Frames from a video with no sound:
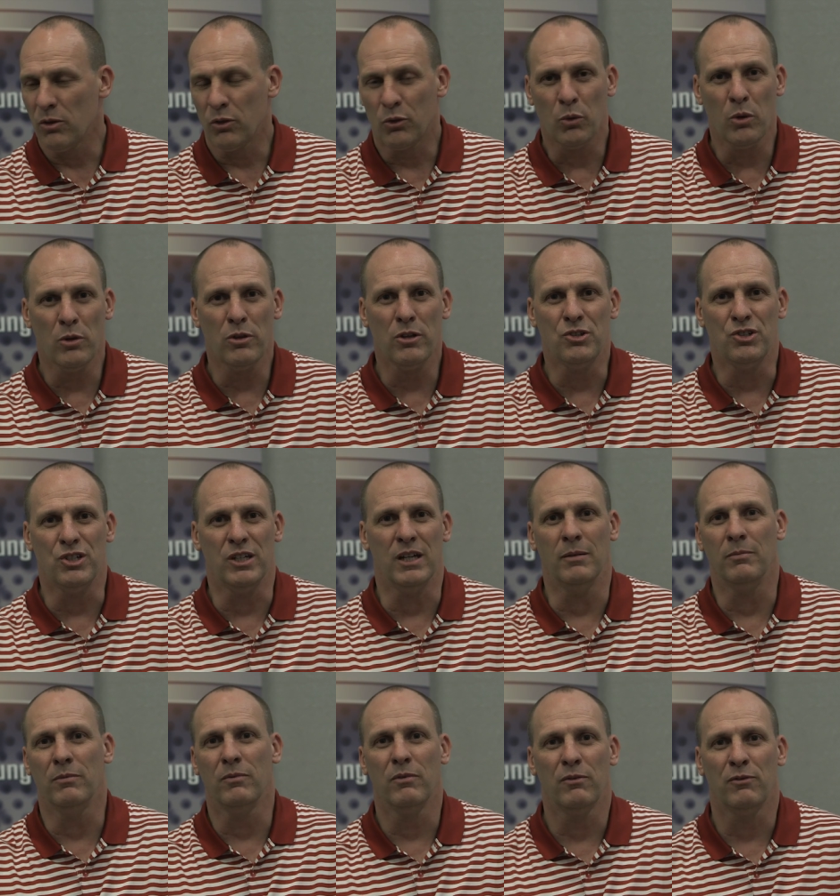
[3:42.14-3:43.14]
through the
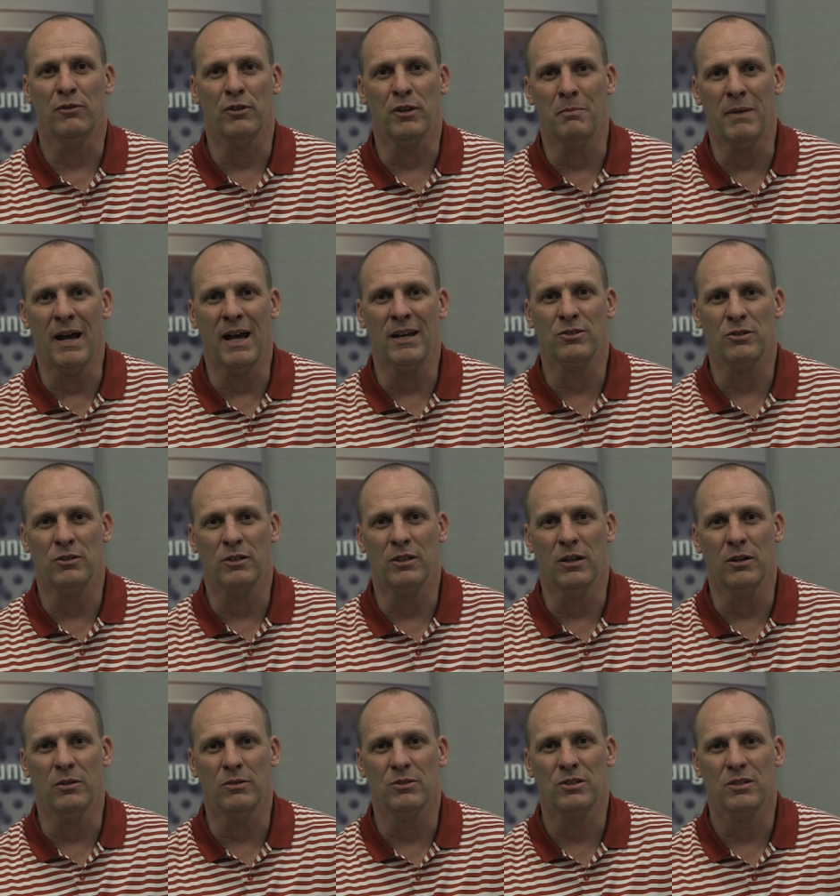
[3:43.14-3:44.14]
gym for the master
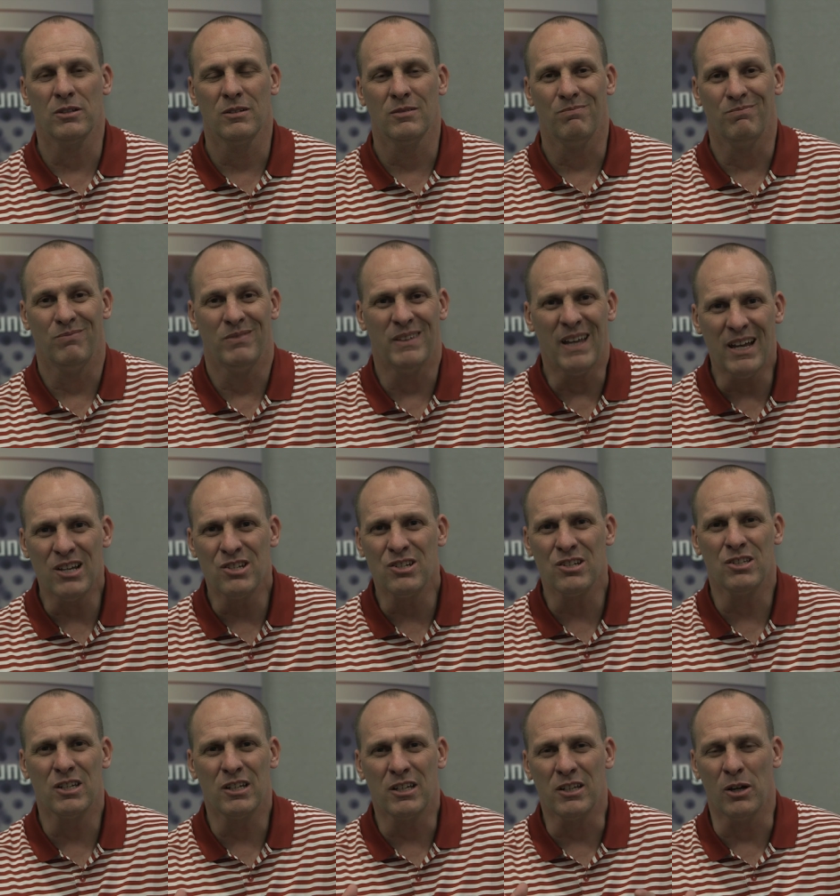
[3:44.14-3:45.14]
coach.
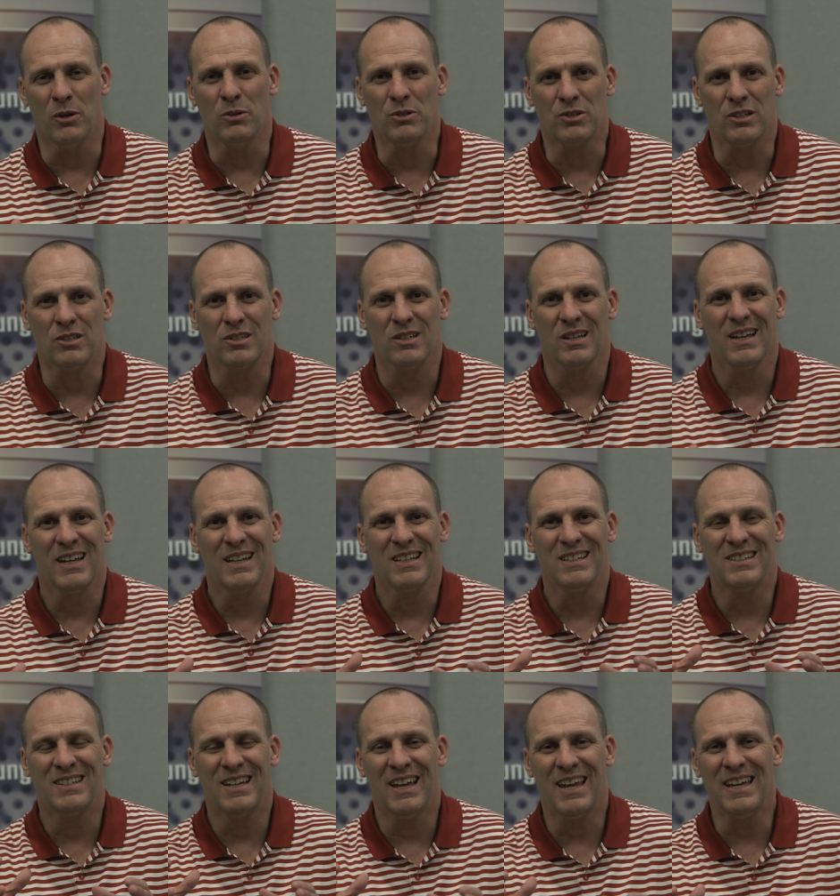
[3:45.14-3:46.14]
Nations of Coaches,
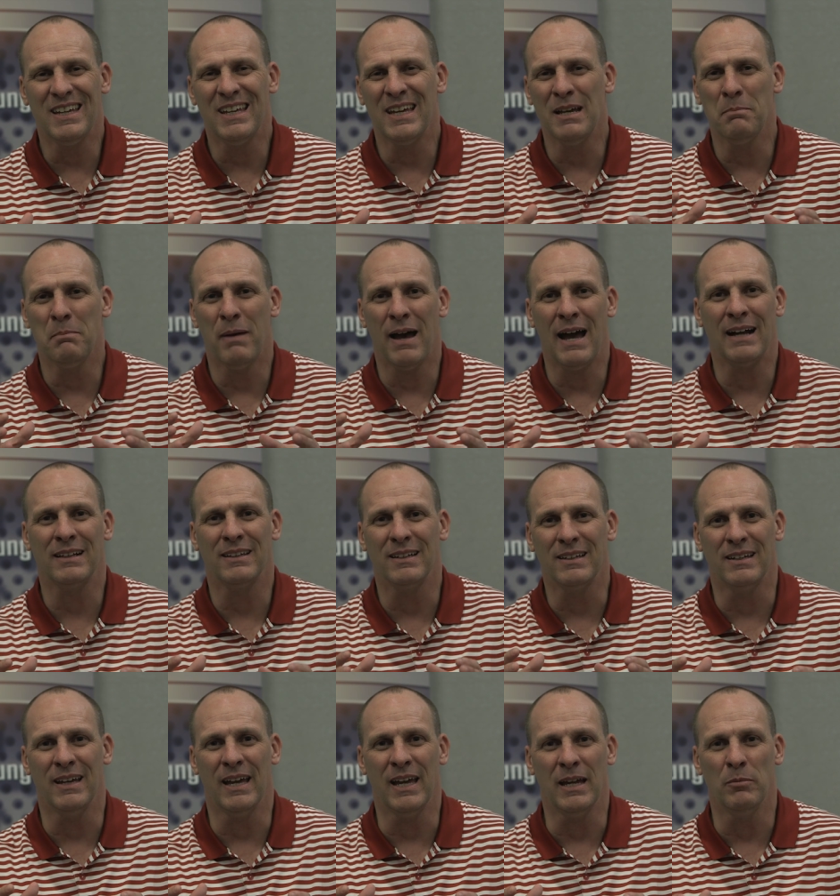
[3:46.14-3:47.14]
taking back the
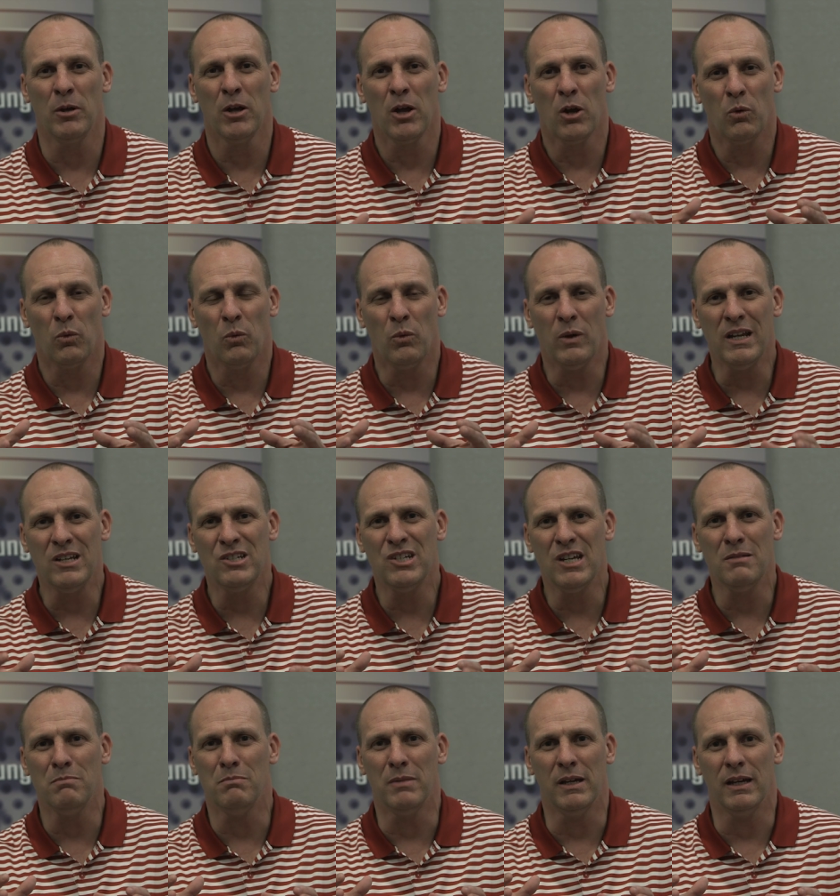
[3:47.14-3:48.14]
game,
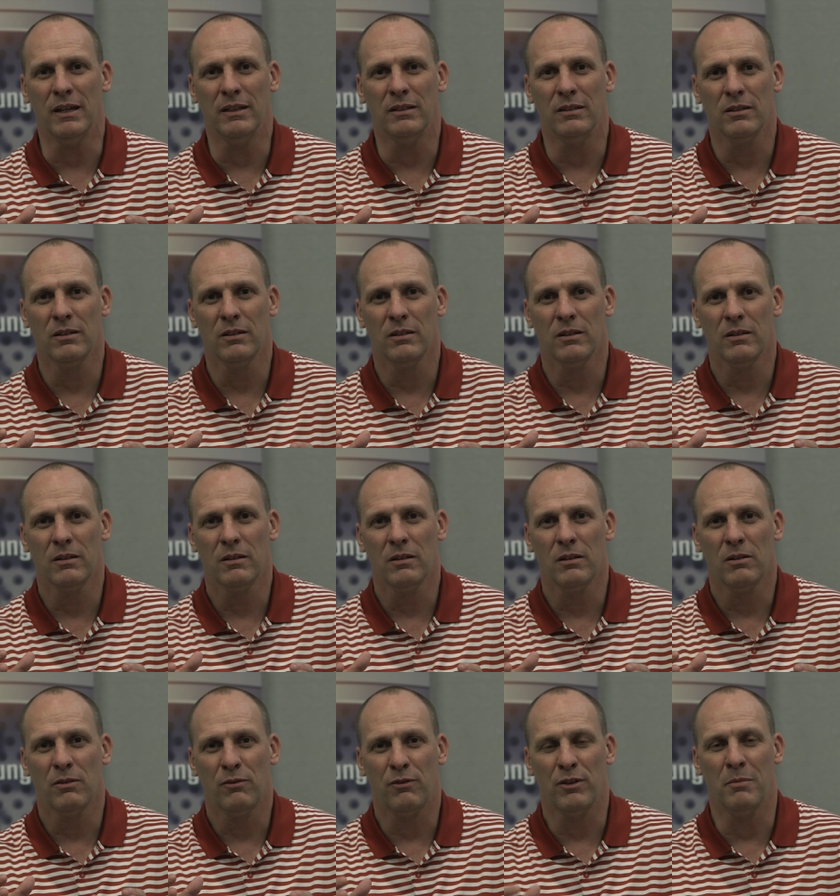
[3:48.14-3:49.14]
reaching
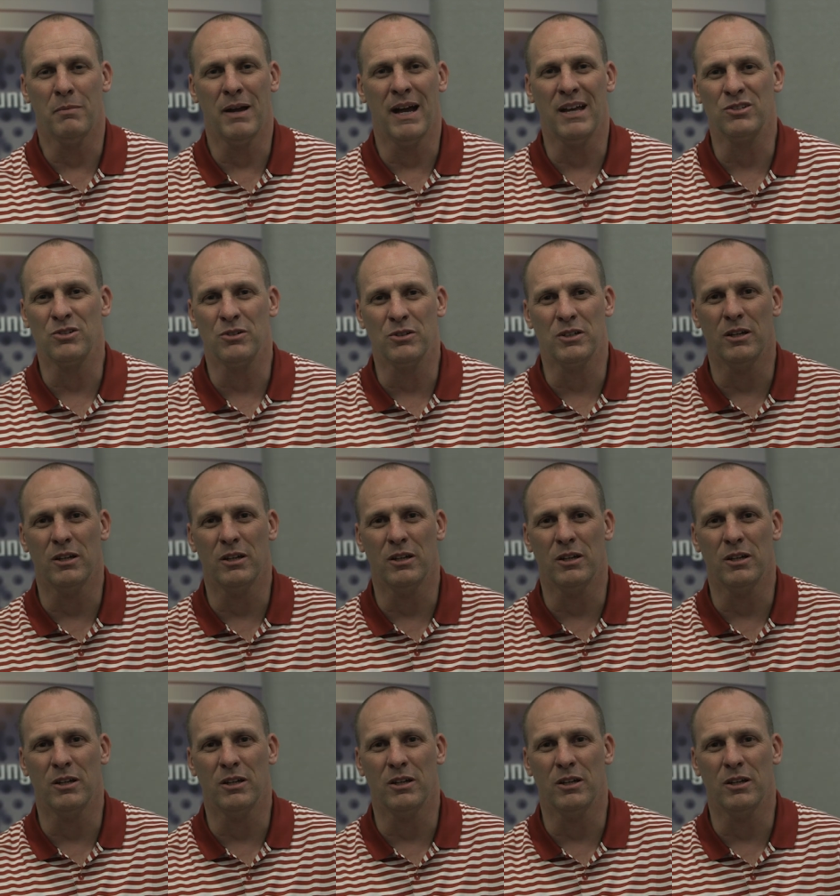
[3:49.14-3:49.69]
men for the master